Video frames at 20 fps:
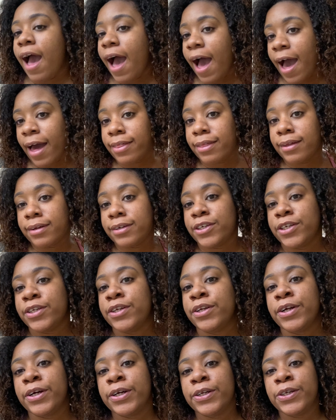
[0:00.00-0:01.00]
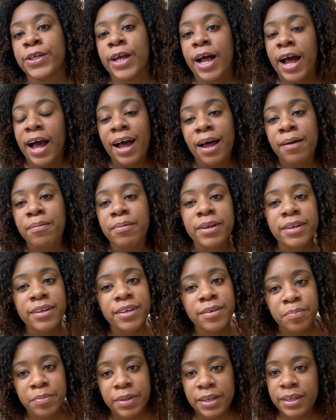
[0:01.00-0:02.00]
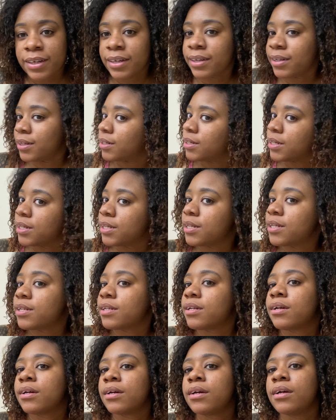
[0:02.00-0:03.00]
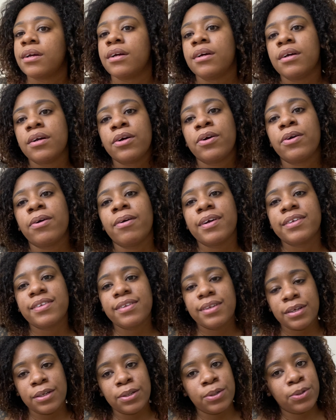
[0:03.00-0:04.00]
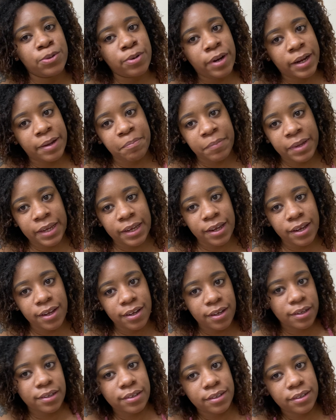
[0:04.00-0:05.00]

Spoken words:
I think she did a good job, because Krusty and Straight Me,